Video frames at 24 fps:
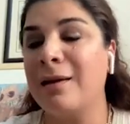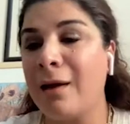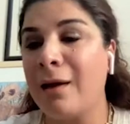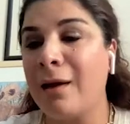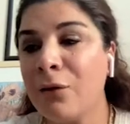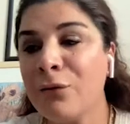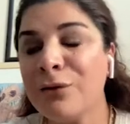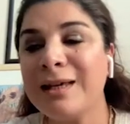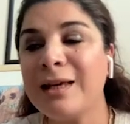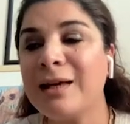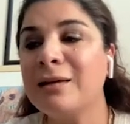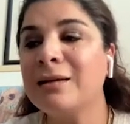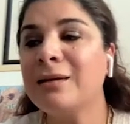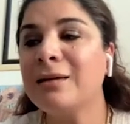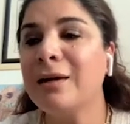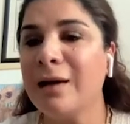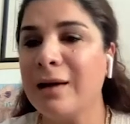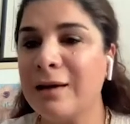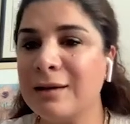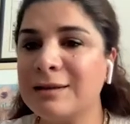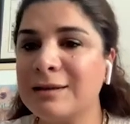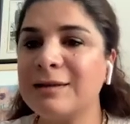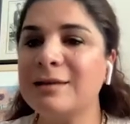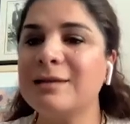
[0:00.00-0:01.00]
can
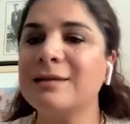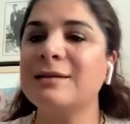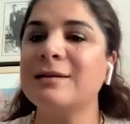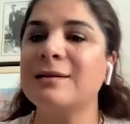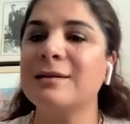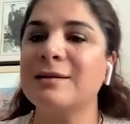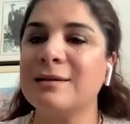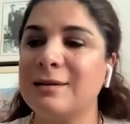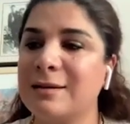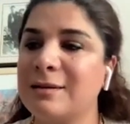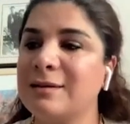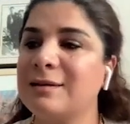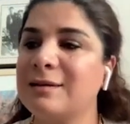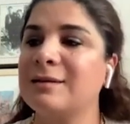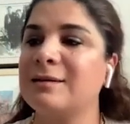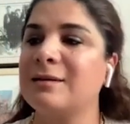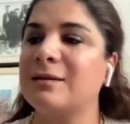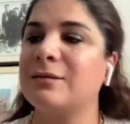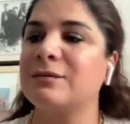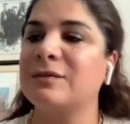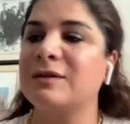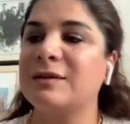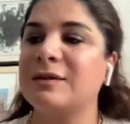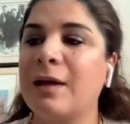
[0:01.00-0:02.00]
assistance
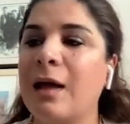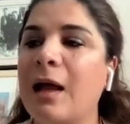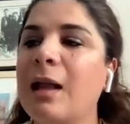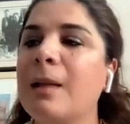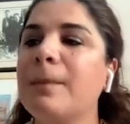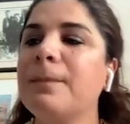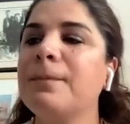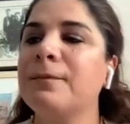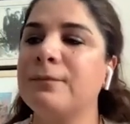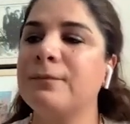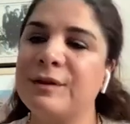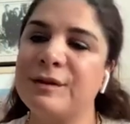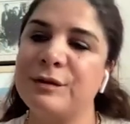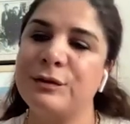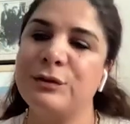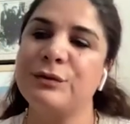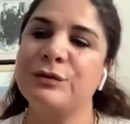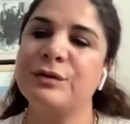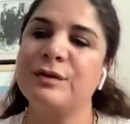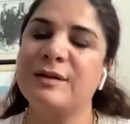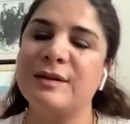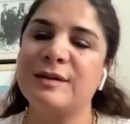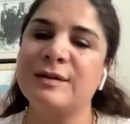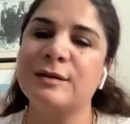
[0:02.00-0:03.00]
systems help
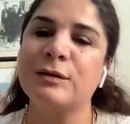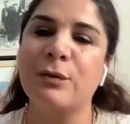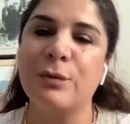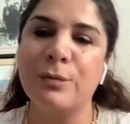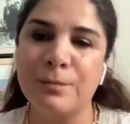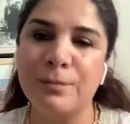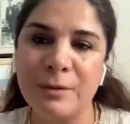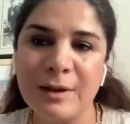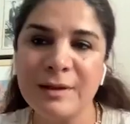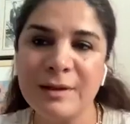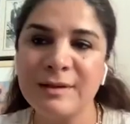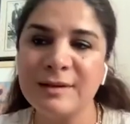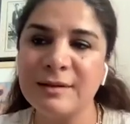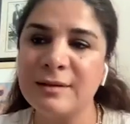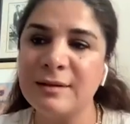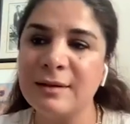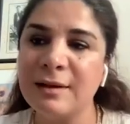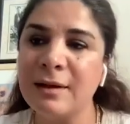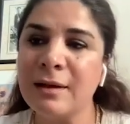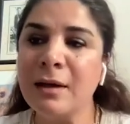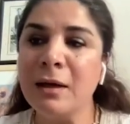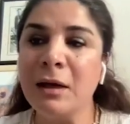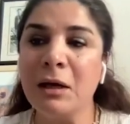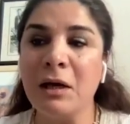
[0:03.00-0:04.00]
reduce this
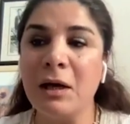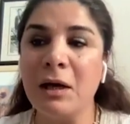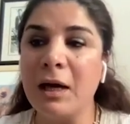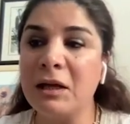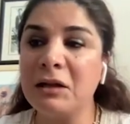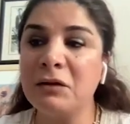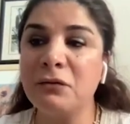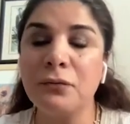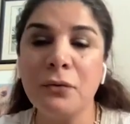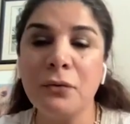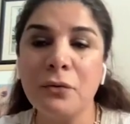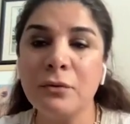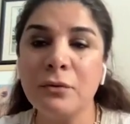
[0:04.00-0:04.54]
complexity and further